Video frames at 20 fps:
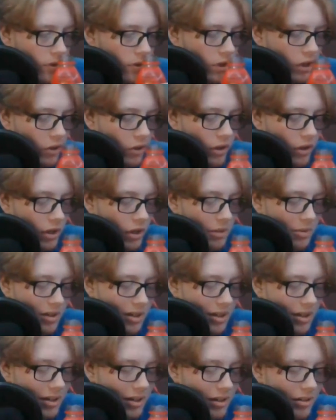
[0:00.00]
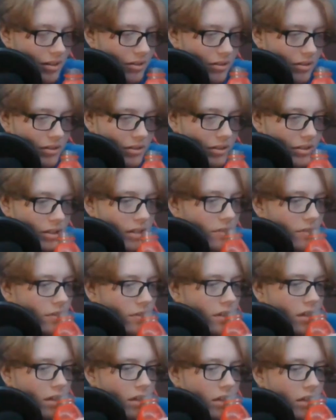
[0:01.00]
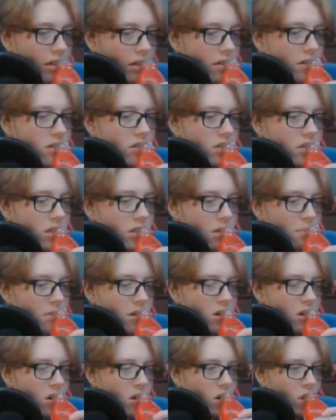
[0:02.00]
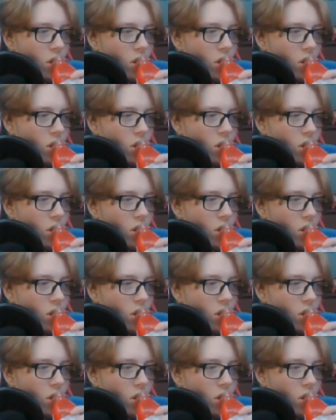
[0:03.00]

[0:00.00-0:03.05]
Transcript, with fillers: coconut water, I don't know. Let's give it a, a good sip here.